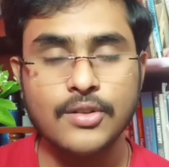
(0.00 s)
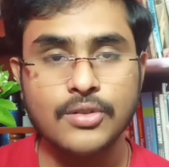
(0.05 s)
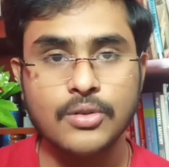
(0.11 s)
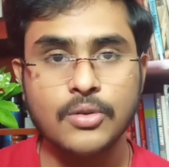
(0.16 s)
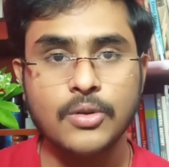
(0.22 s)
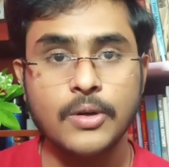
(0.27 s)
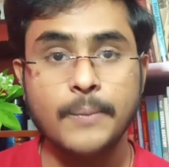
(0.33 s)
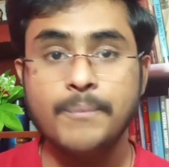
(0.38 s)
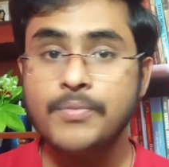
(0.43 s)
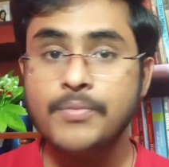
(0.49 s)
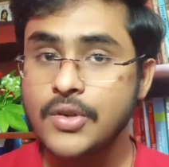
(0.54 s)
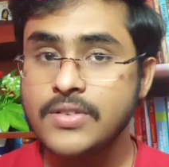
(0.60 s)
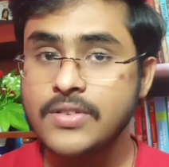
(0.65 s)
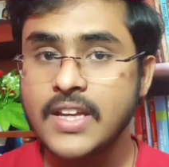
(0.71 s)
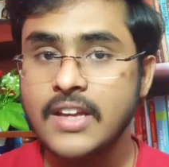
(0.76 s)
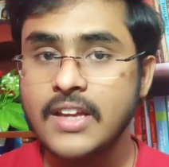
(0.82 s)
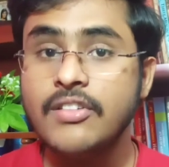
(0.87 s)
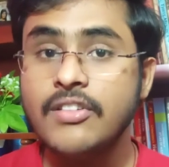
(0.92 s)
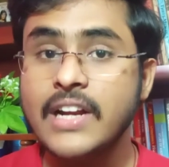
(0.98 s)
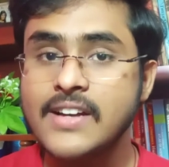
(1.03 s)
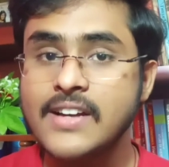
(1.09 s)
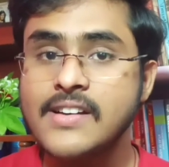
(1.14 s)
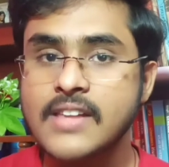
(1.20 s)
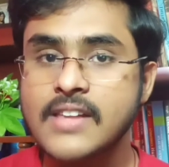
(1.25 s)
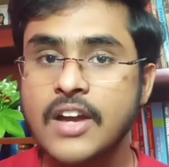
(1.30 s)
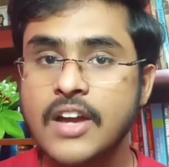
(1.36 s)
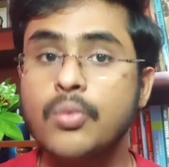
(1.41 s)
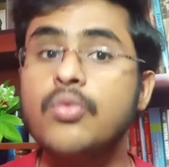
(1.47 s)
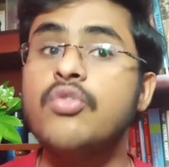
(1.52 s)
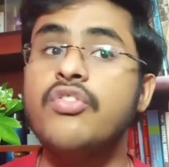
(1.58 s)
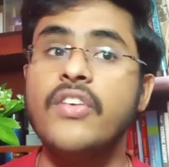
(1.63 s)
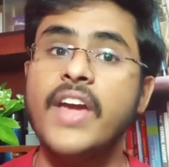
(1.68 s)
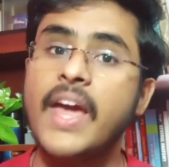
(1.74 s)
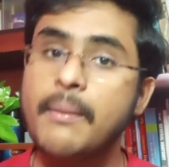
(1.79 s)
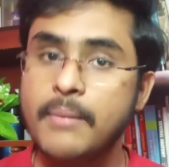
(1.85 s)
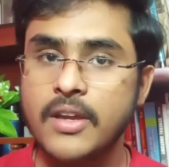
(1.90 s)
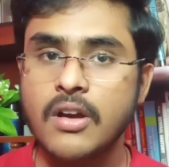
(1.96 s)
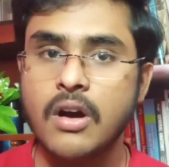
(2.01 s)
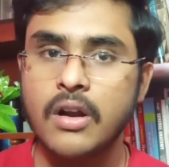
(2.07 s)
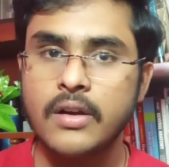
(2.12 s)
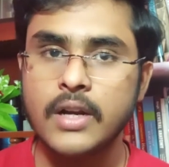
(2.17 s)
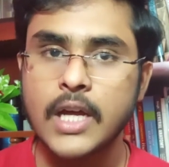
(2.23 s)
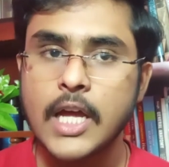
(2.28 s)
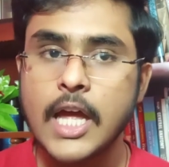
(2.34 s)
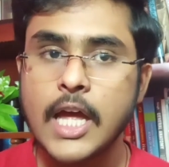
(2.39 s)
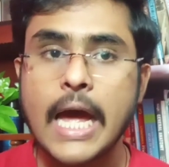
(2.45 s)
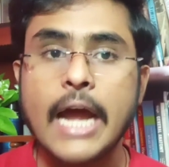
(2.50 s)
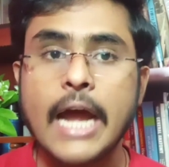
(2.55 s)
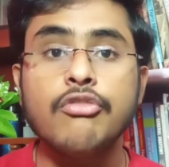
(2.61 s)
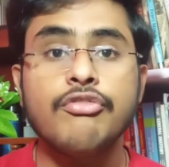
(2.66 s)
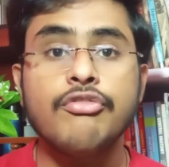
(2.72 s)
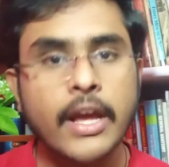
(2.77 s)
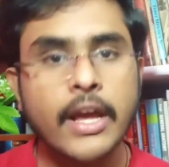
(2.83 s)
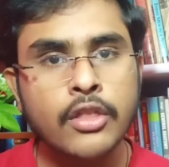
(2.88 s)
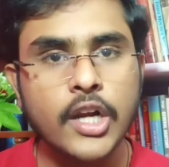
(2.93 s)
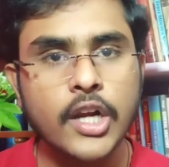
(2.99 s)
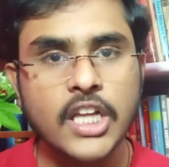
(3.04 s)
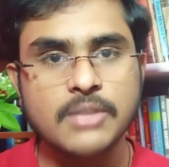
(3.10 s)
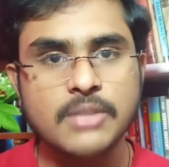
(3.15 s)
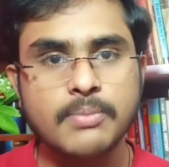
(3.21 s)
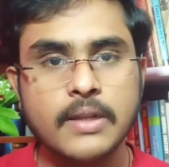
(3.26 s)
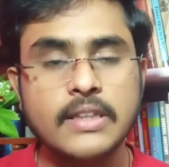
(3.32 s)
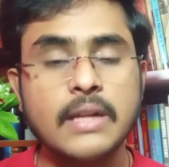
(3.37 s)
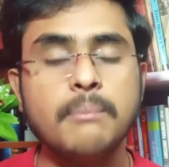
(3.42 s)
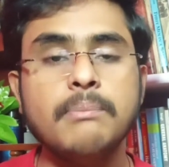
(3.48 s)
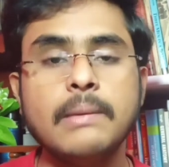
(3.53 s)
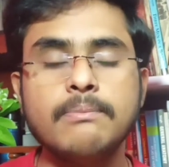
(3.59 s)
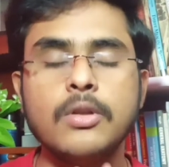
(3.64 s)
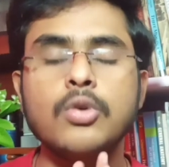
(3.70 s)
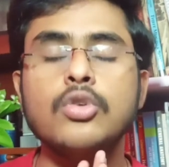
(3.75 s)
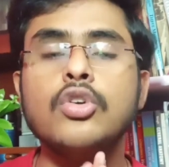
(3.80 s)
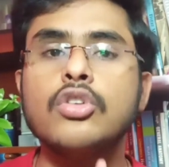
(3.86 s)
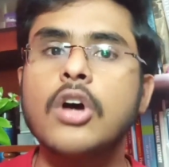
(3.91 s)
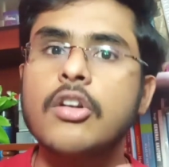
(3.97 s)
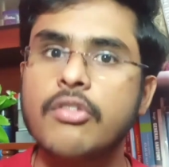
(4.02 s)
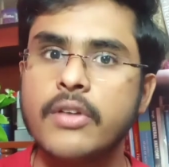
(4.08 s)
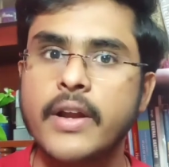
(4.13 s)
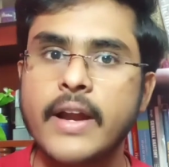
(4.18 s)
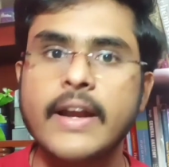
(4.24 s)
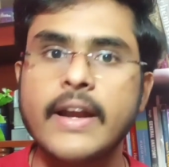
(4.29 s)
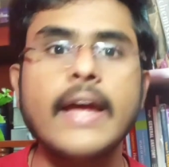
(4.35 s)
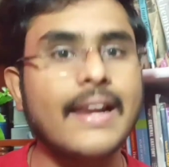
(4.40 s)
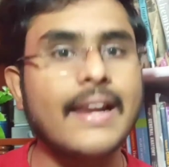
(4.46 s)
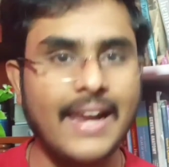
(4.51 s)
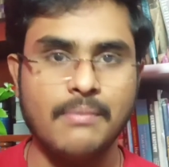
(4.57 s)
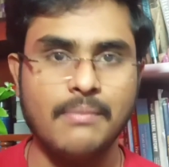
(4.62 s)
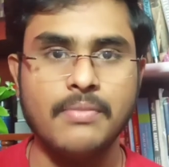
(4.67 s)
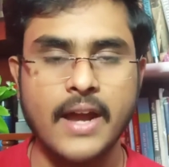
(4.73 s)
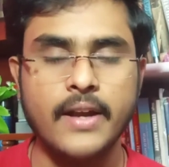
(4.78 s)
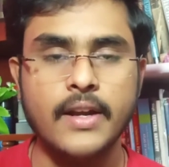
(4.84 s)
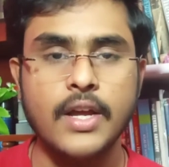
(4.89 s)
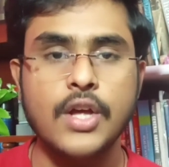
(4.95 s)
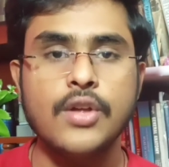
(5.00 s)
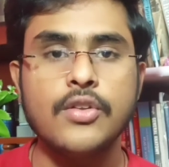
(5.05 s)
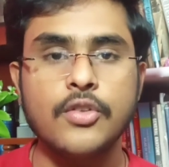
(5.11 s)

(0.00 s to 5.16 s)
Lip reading: So you see, readers are way beyond and way knowledgeable than people who do not read, and I claim that.